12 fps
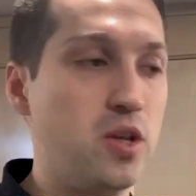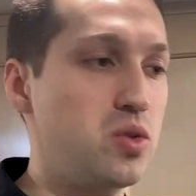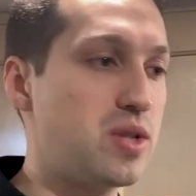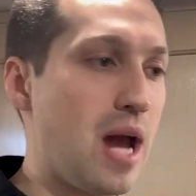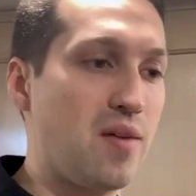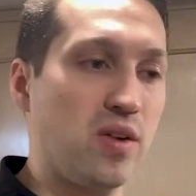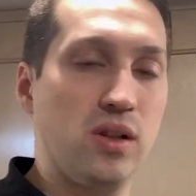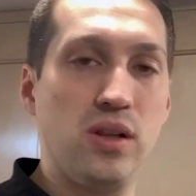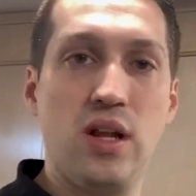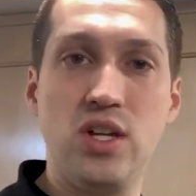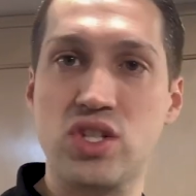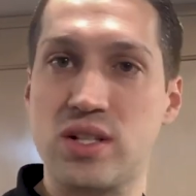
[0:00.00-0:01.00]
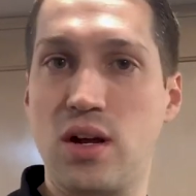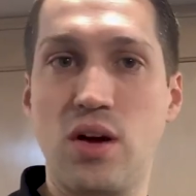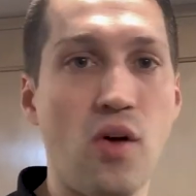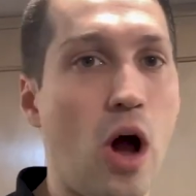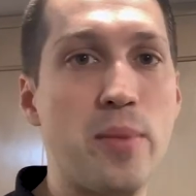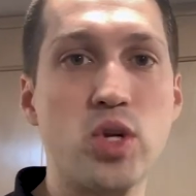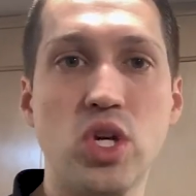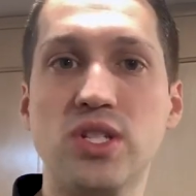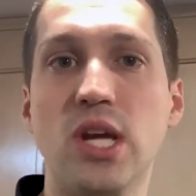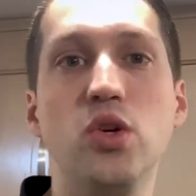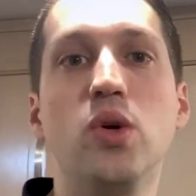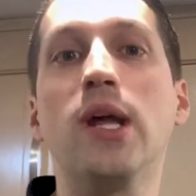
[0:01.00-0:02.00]
They used to have a list of
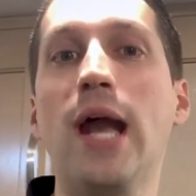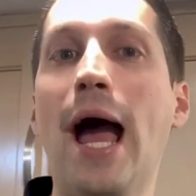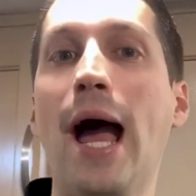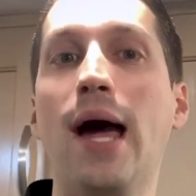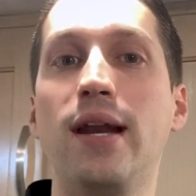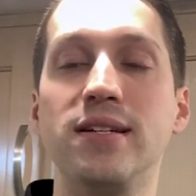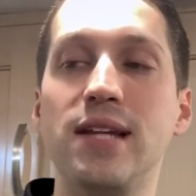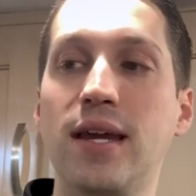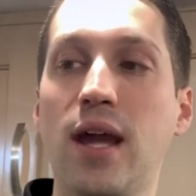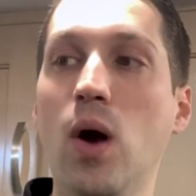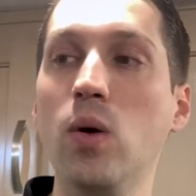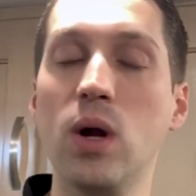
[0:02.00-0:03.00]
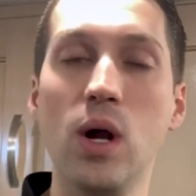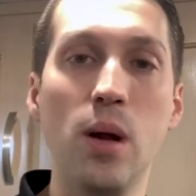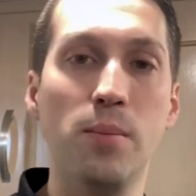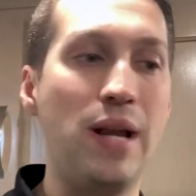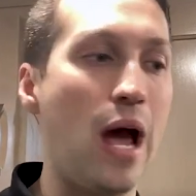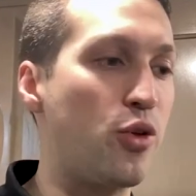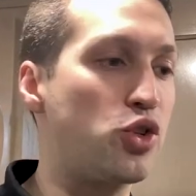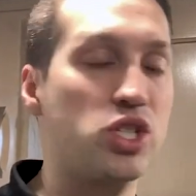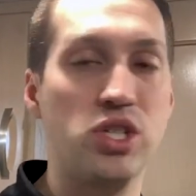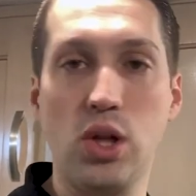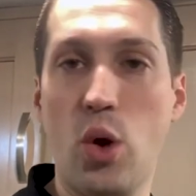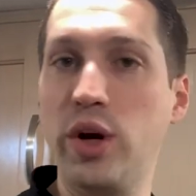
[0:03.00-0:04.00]
options that you could add and take out, but now they're
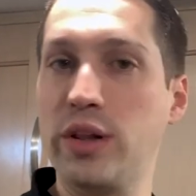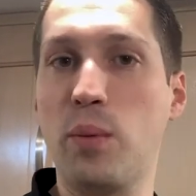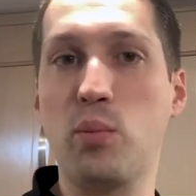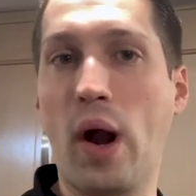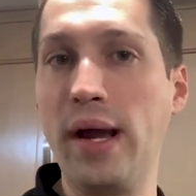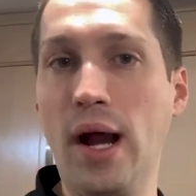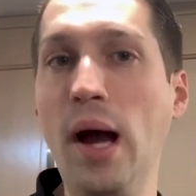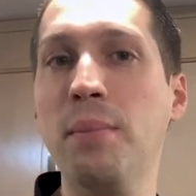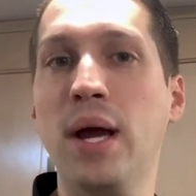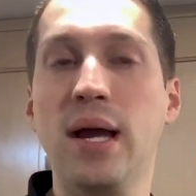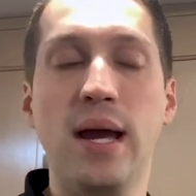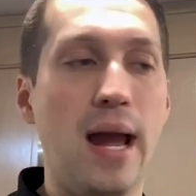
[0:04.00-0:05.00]
just loading them right up.